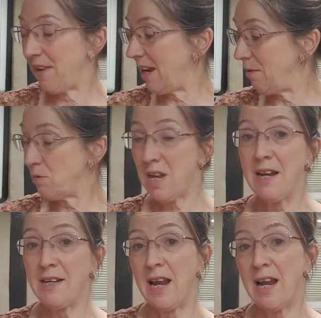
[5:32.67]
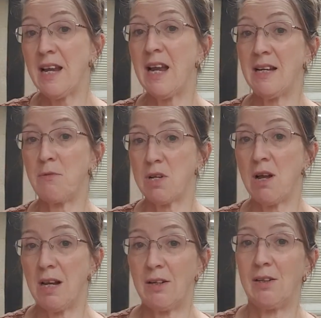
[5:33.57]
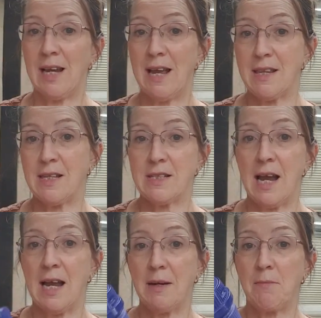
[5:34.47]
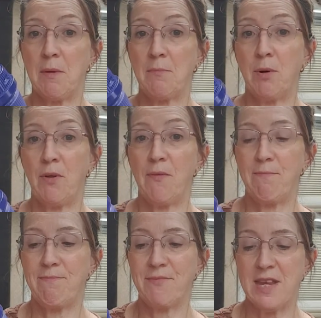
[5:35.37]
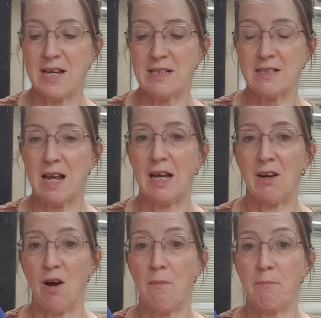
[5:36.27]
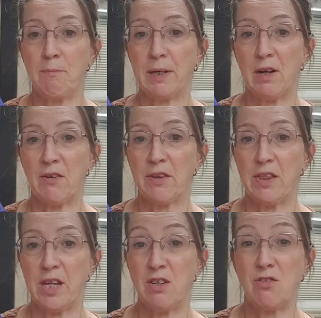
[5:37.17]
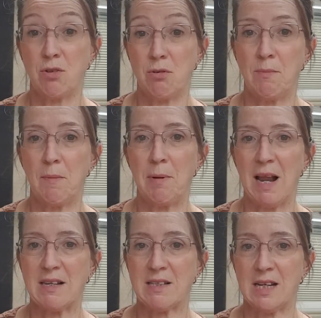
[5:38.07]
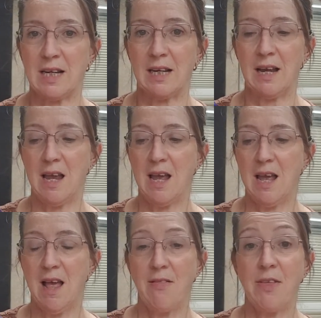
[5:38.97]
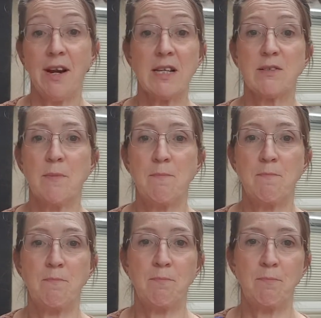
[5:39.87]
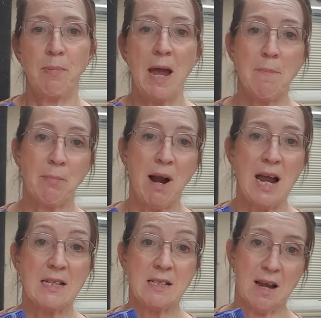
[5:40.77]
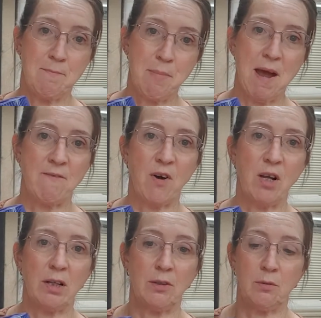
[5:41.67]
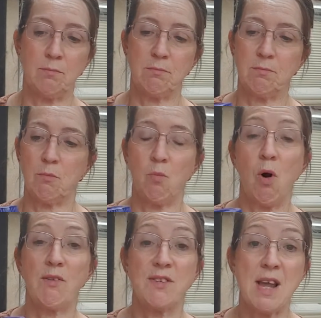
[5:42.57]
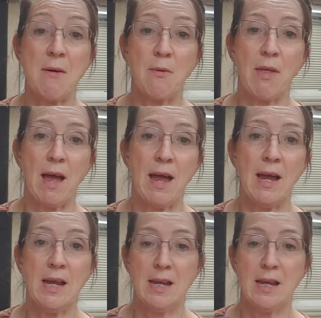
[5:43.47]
it was under and it was all I could get at the time. But this I got because of the durable plastic. There are some better priced and better volume ones out there,